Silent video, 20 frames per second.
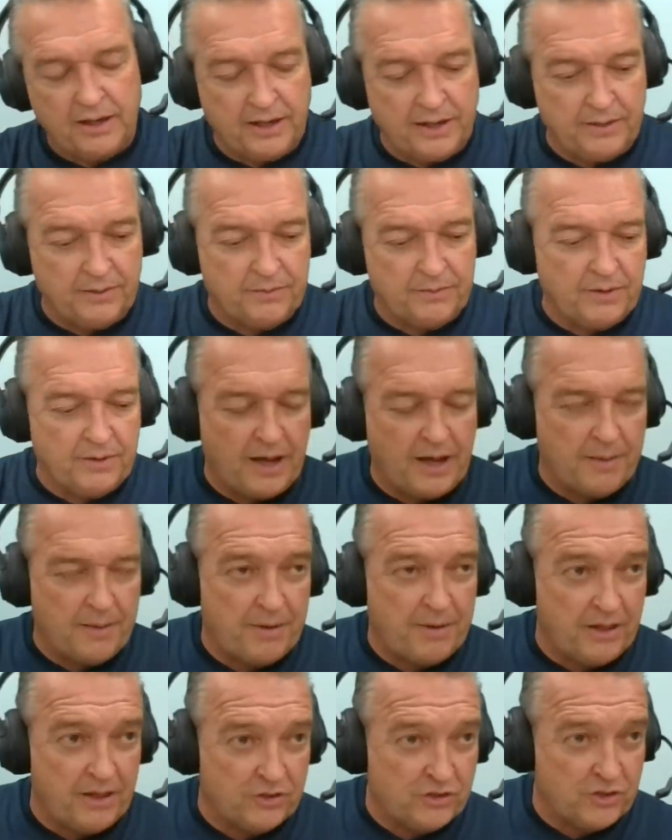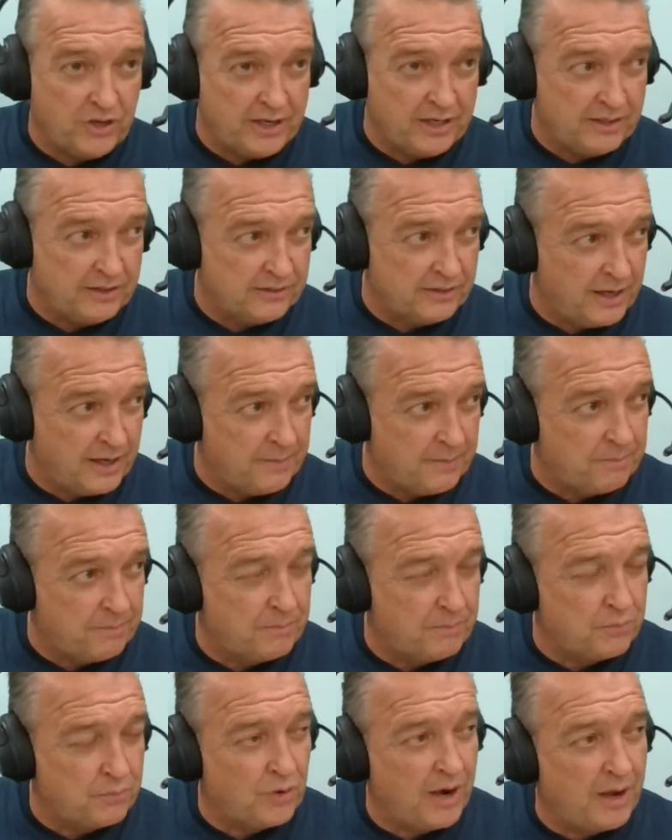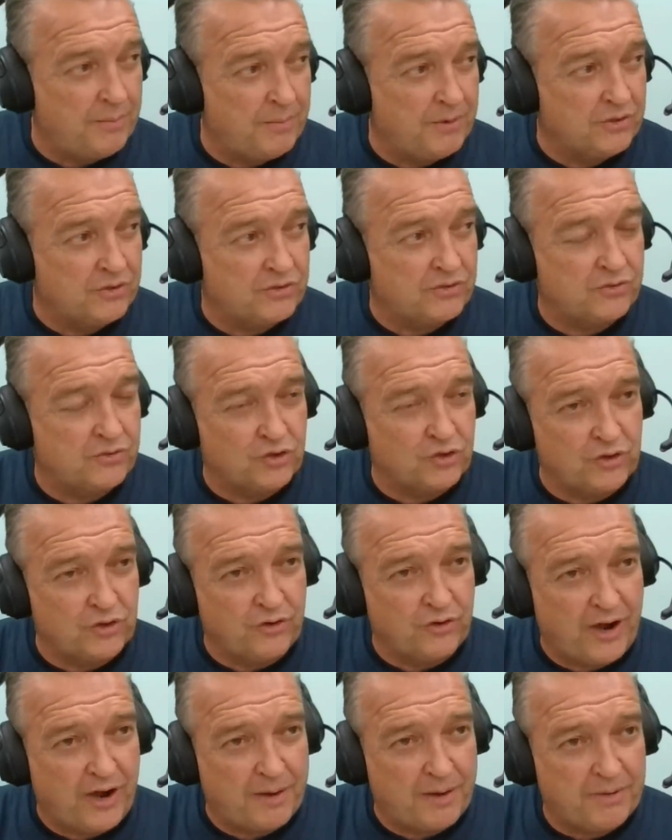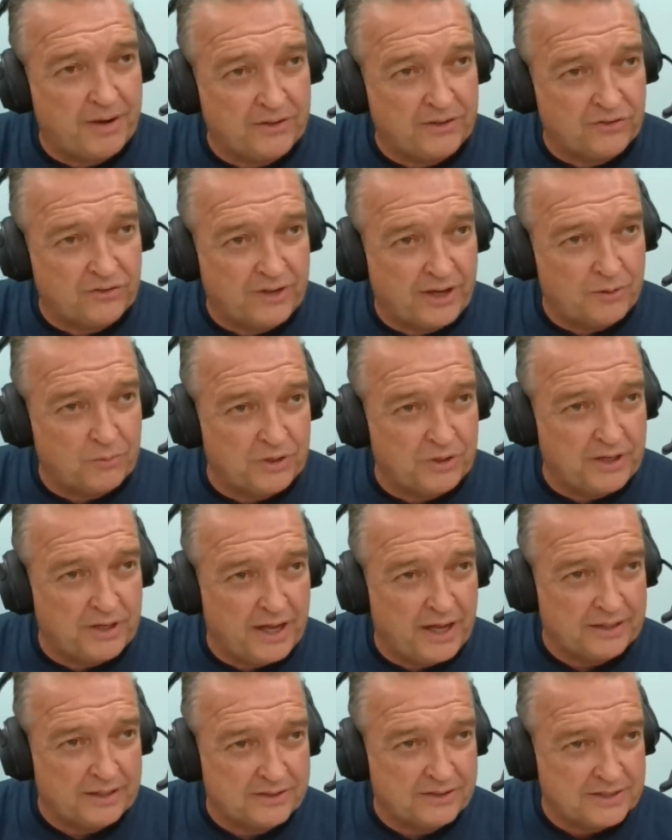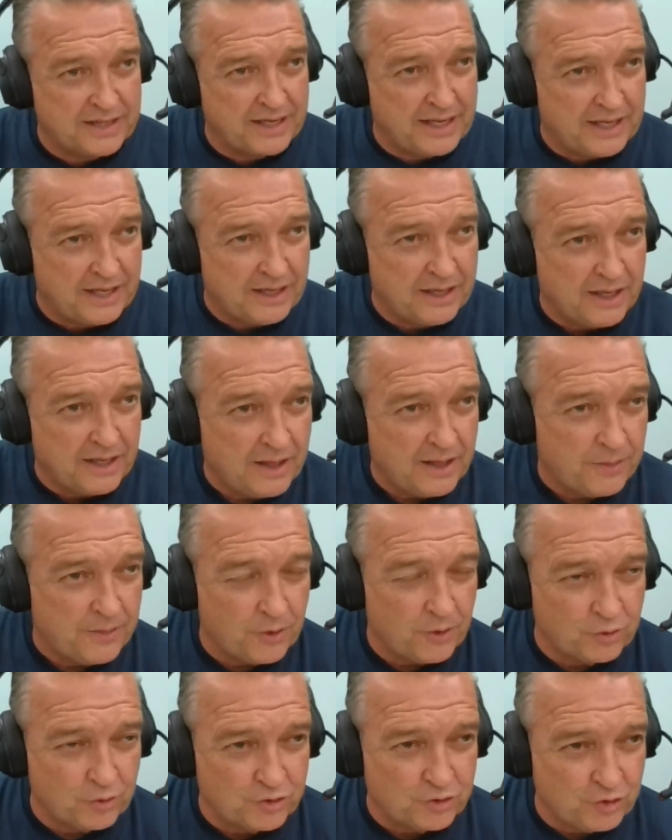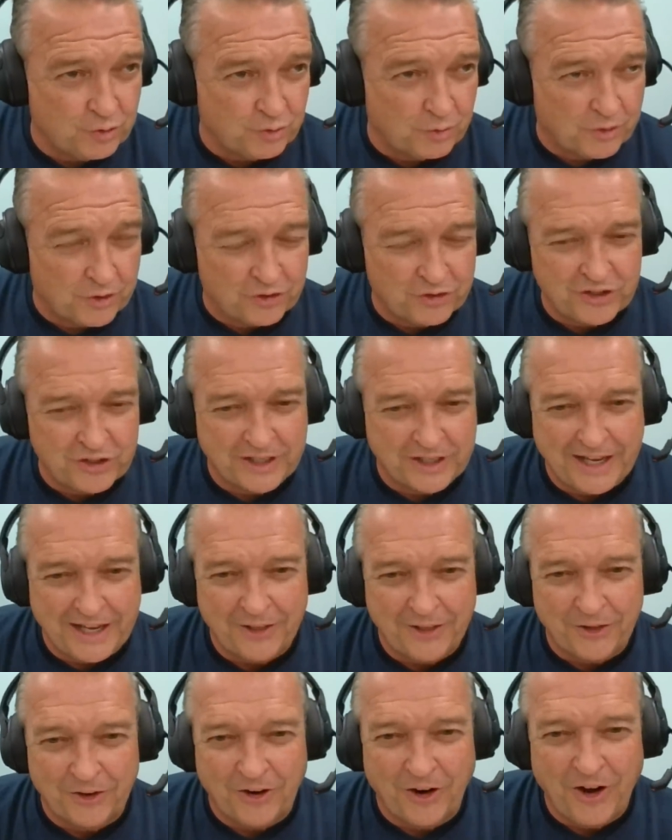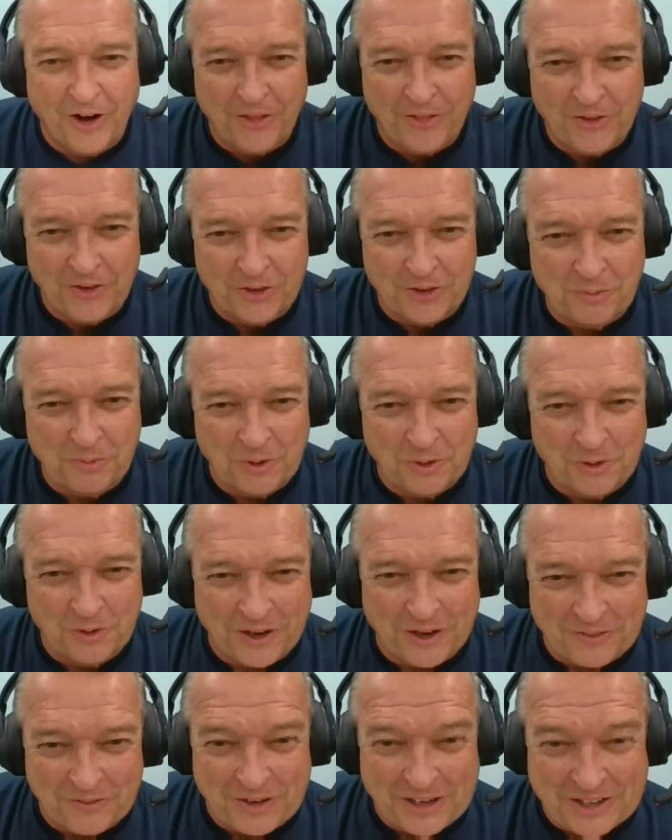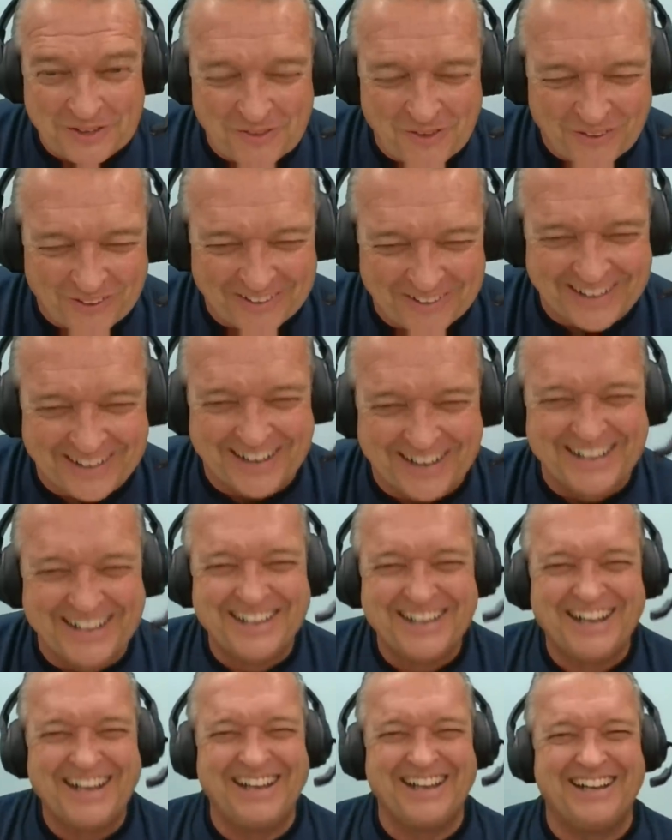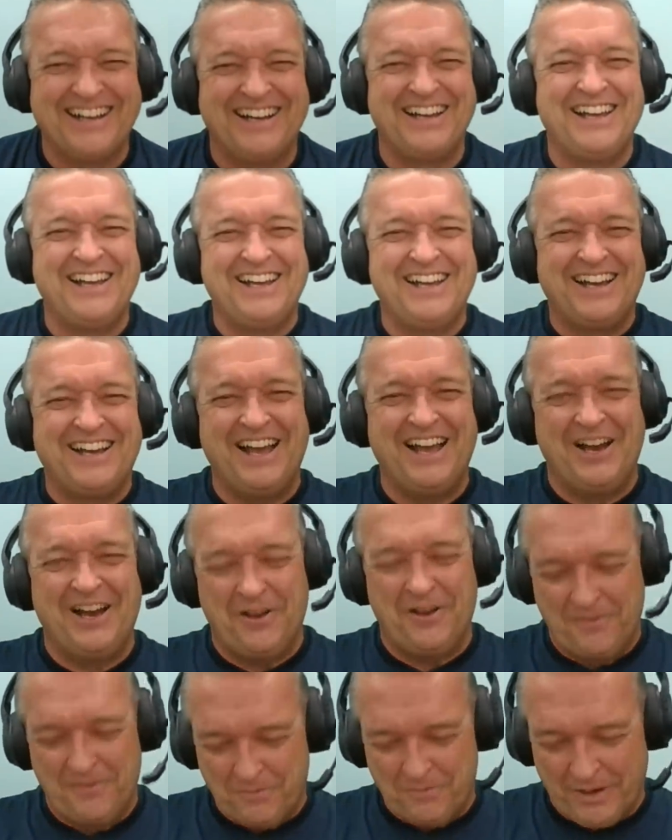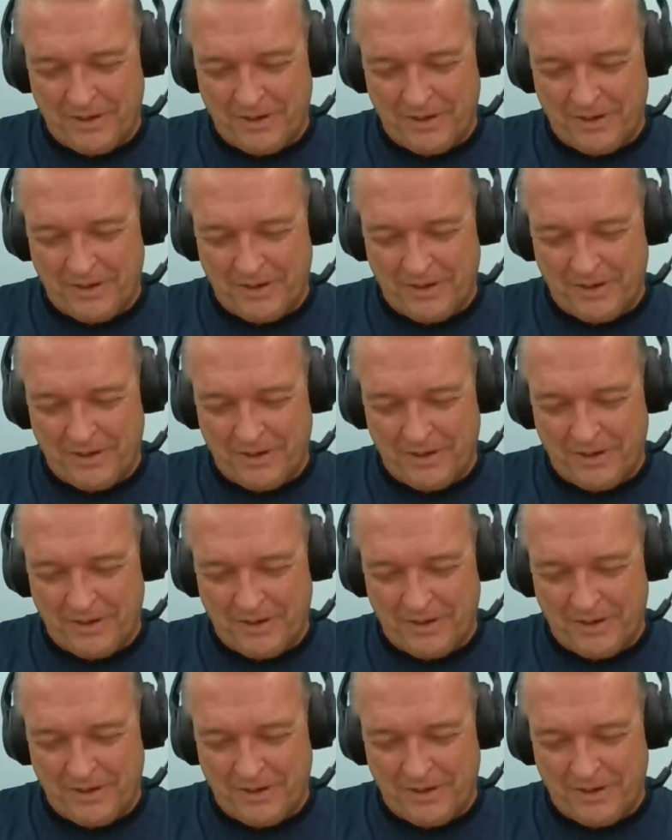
I apologize. I promised certain rabbis that I would not say those two words together on this program anymore. Huh.